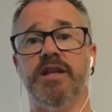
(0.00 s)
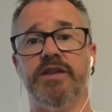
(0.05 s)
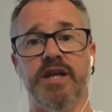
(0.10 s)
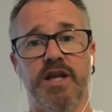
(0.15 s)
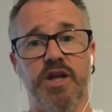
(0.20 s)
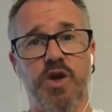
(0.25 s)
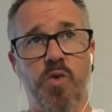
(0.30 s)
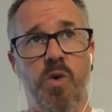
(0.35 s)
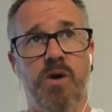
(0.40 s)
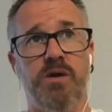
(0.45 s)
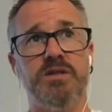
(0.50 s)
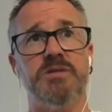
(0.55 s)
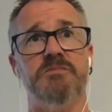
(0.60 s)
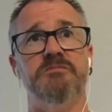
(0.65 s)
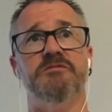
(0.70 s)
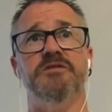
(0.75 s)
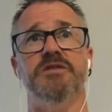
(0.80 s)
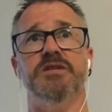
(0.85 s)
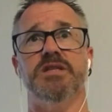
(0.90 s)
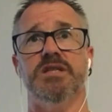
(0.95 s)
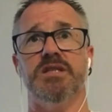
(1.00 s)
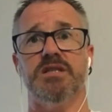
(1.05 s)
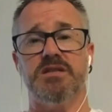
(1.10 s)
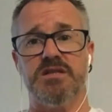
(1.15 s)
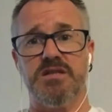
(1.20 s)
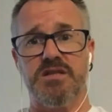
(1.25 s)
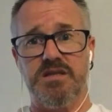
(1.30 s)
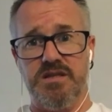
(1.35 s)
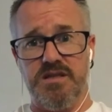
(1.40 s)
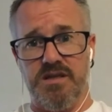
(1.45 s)
that quantum
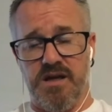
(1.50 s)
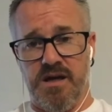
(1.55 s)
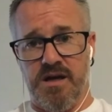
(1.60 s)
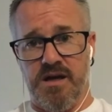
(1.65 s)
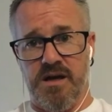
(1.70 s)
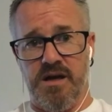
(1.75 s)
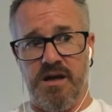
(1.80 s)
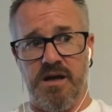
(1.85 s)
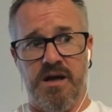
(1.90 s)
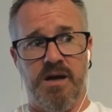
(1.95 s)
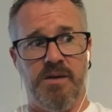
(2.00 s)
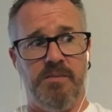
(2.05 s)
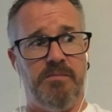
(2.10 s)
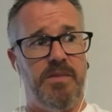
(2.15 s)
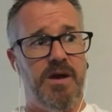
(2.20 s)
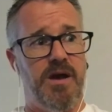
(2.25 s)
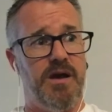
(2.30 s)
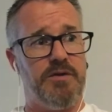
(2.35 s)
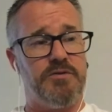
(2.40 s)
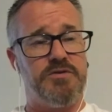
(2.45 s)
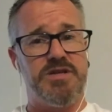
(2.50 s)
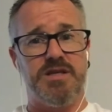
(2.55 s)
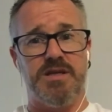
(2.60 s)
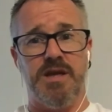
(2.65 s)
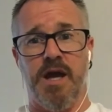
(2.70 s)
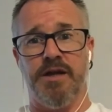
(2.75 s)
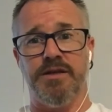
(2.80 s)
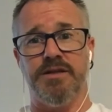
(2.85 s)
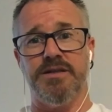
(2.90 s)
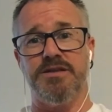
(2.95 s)
physics um,
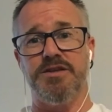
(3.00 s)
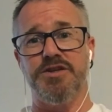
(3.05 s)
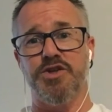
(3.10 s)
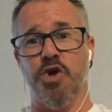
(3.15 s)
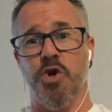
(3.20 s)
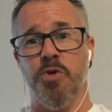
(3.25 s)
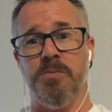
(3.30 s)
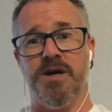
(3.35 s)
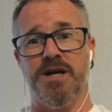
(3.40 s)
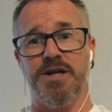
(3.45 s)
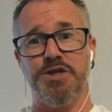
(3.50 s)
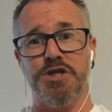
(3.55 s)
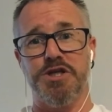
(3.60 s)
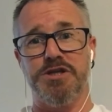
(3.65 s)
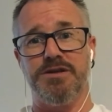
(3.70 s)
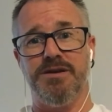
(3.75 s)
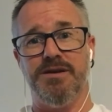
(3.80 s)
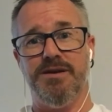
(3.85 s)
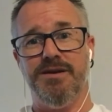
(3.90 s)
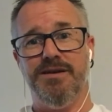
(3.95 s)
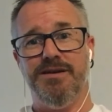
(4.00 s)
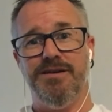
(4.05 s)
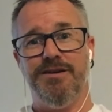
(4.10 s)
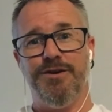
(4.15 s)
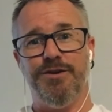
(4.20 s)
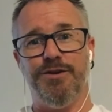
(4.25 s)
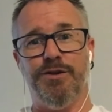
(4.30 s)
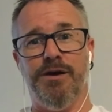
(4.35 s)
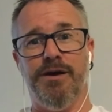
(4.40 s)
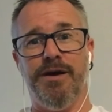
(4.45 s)
sounding so much
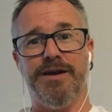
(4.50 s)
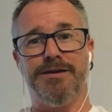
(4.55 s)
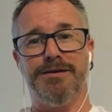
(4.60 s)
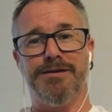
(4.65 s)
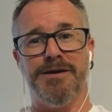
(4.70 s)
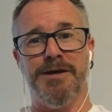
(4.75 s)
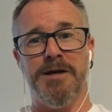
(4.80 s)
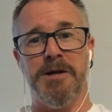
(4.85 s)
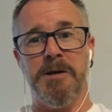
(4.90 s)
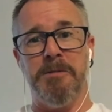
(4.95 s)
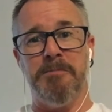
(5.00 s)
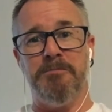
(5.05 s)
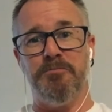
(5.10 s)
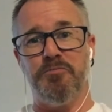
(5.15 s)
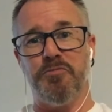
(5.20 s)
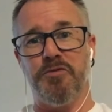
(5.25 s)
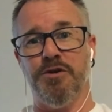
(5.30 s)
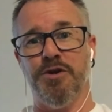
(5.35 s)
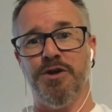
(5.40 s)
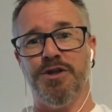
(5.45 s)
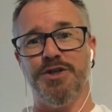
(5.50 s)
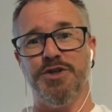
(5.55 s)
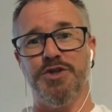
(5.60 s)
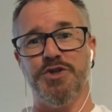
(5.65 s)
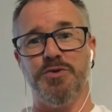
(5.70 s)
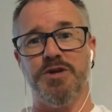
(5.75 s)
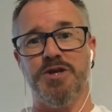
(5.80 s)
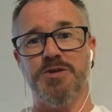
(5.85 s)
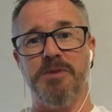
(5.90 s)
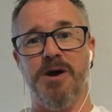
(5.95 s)
like um, early
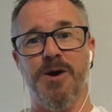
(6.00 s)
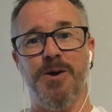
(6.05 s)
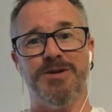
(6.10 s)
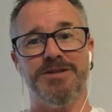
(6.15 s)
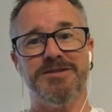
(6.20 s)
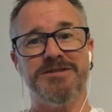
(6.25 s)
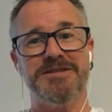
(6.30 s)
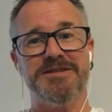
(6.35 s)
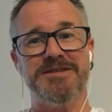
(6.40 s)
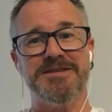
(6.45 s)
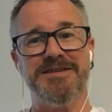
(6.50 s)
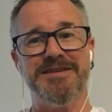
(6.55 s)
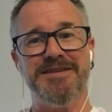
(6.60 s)
Jewish poets.